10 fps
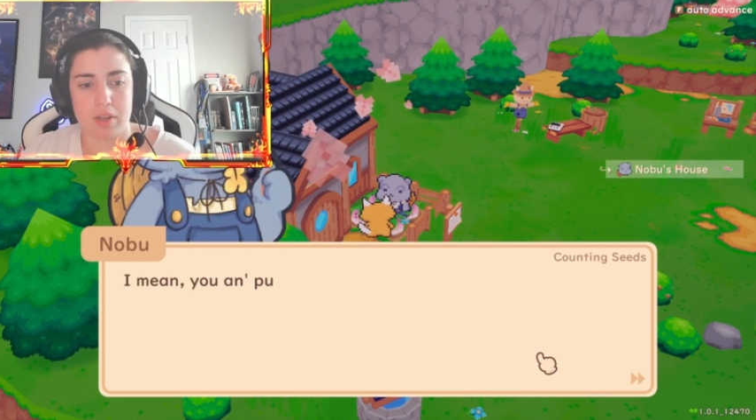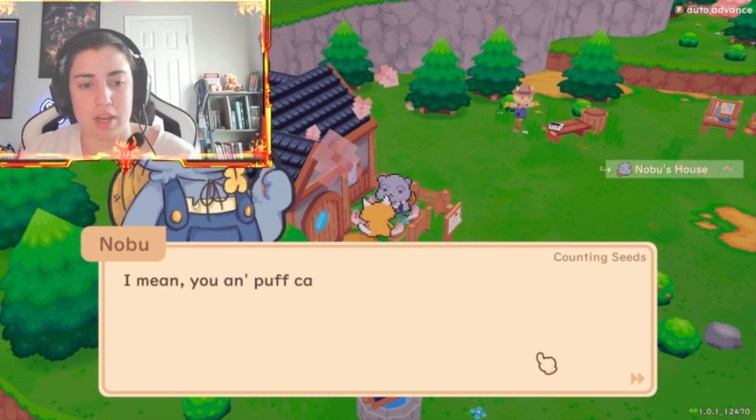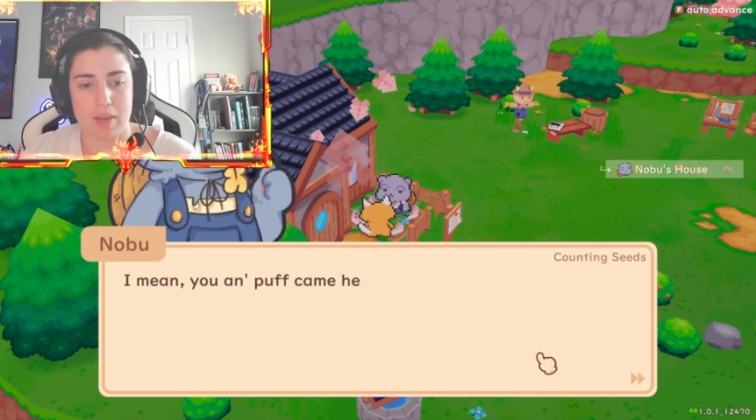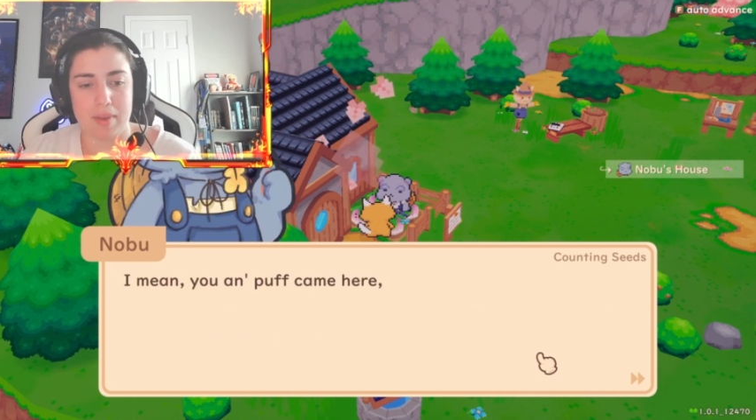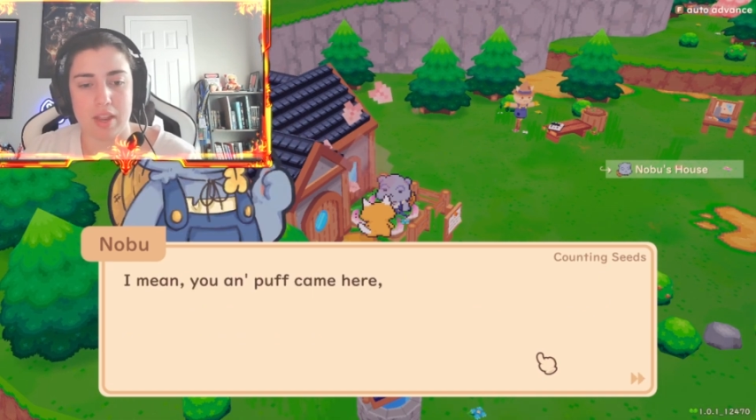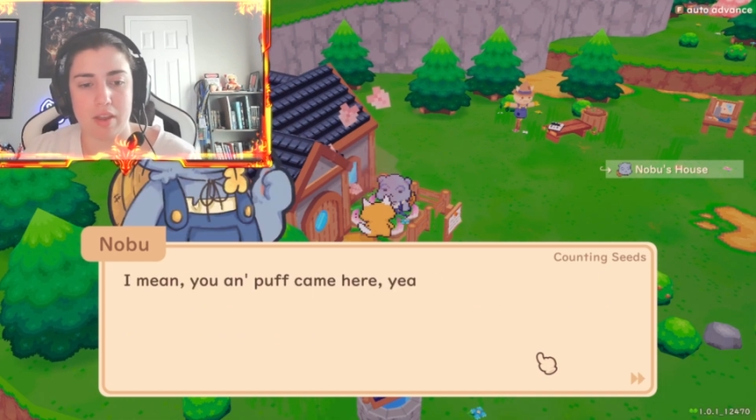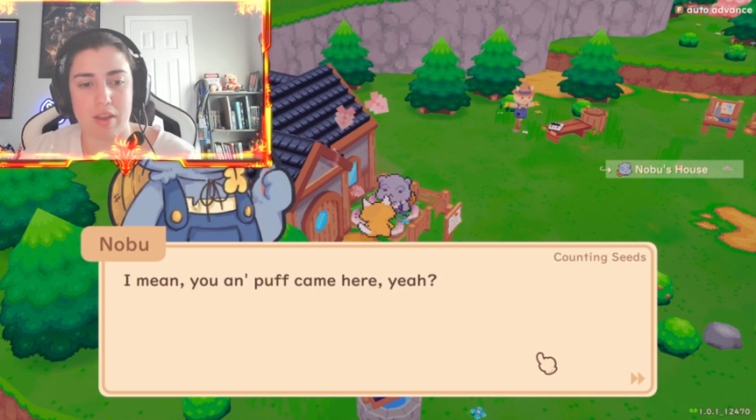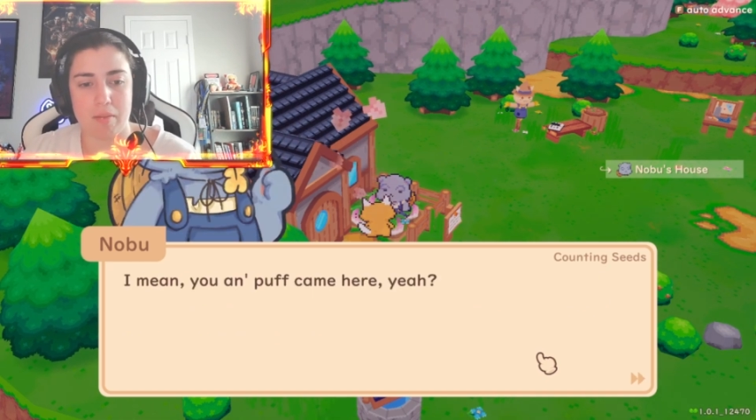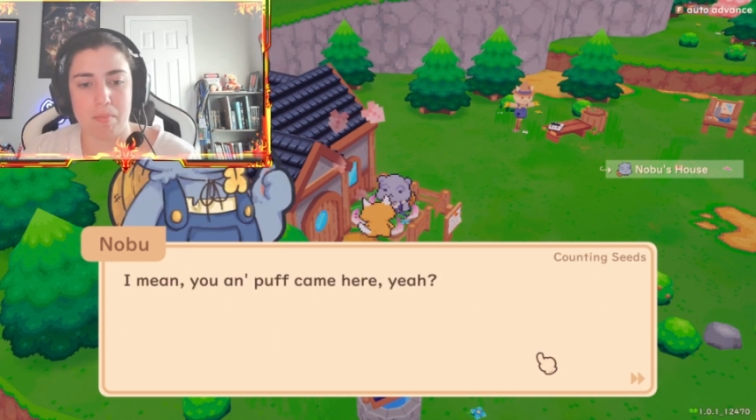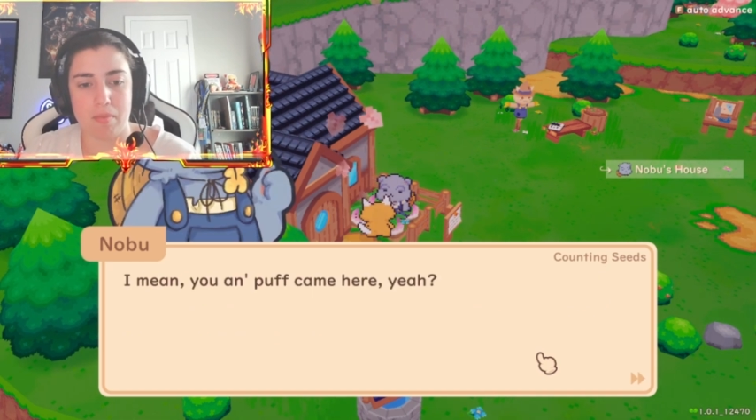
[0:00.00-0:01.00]
I mean,
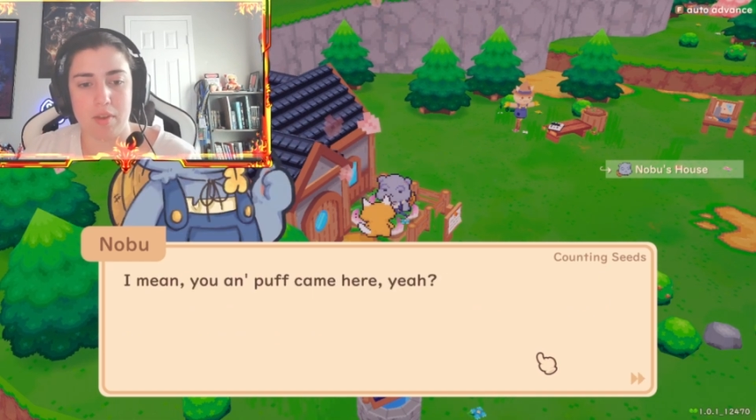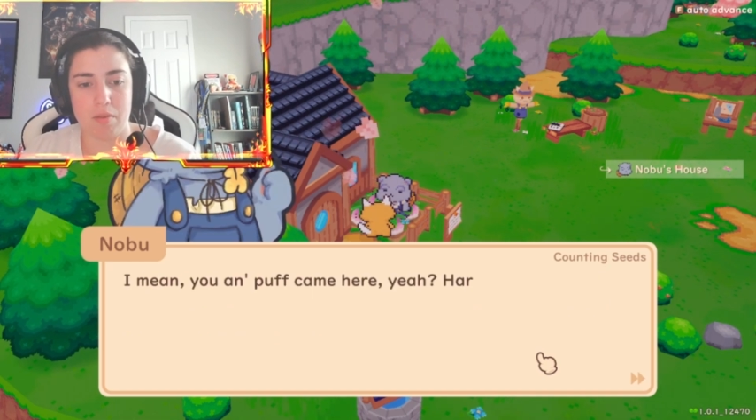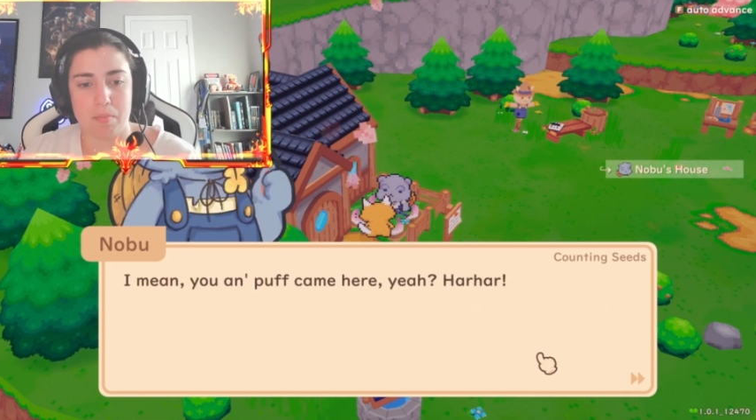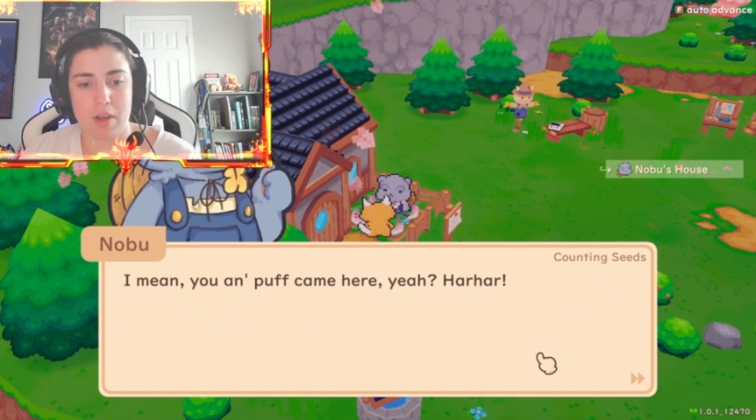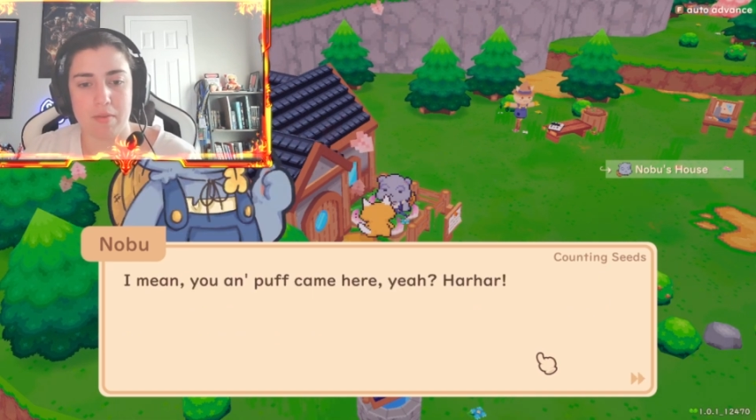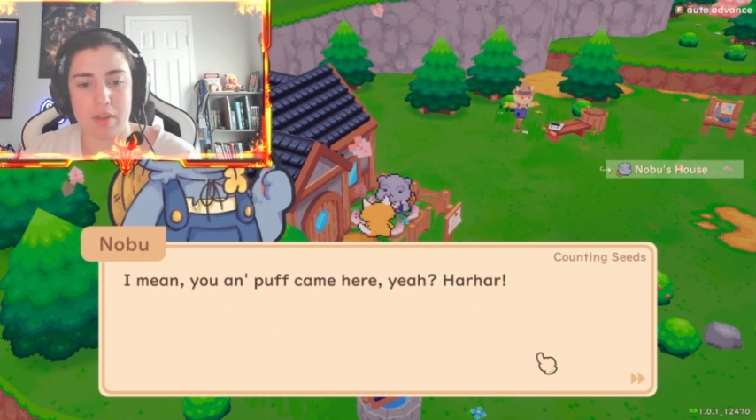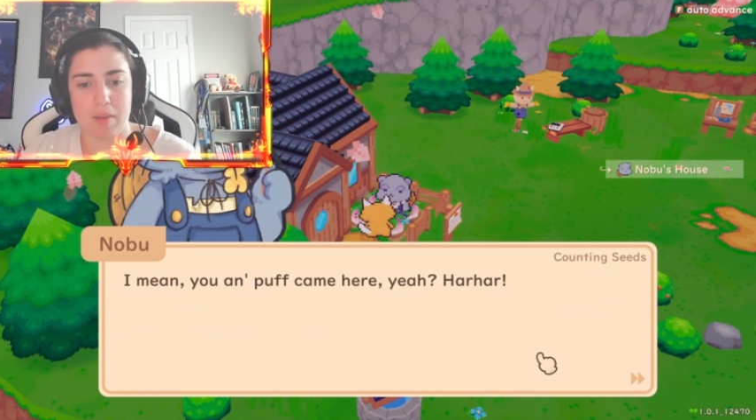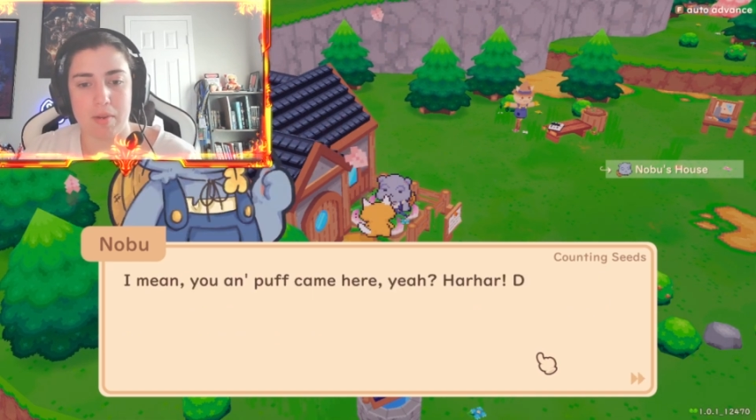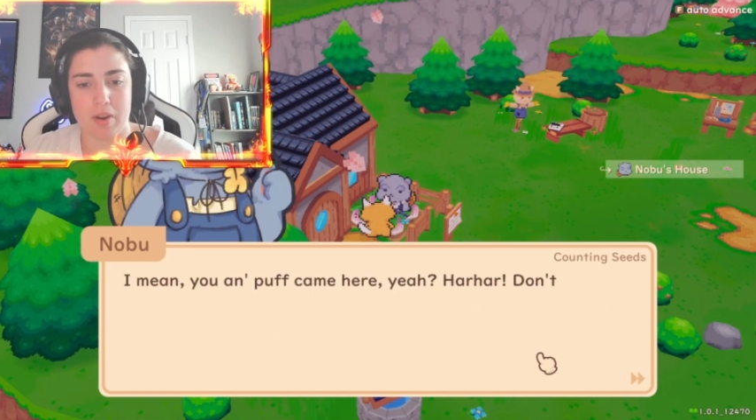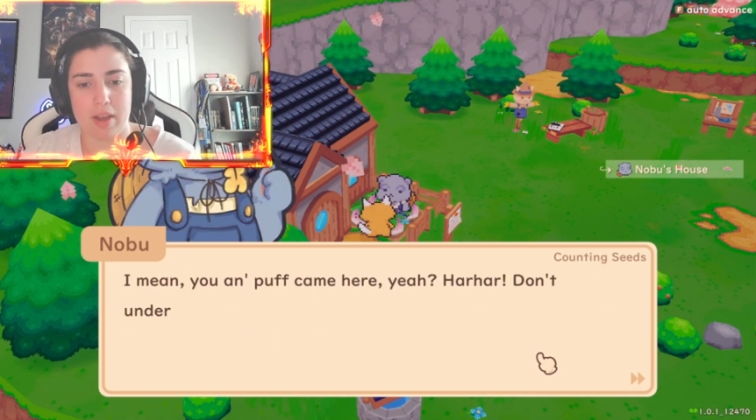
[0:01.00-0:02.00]
you and Puff came
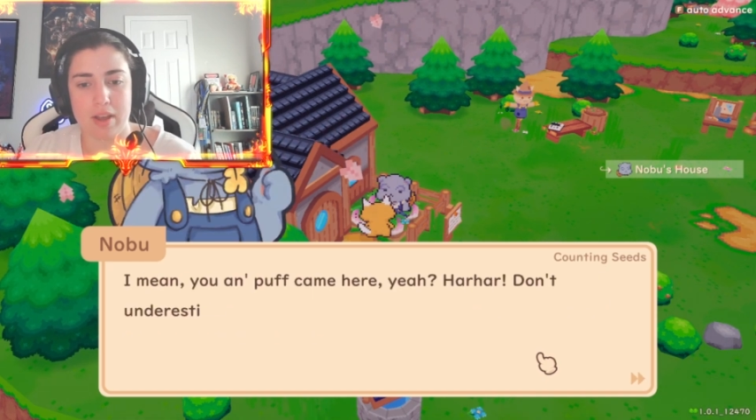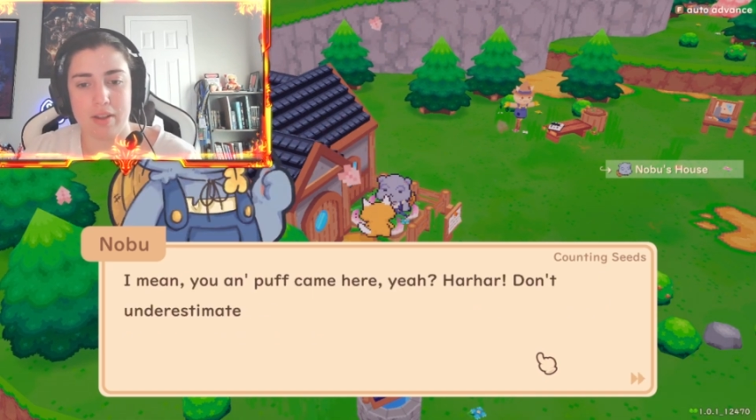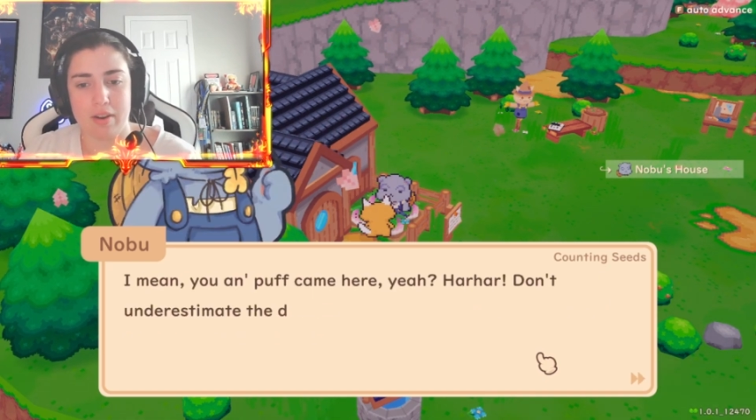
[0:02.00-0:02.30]
here, yeah?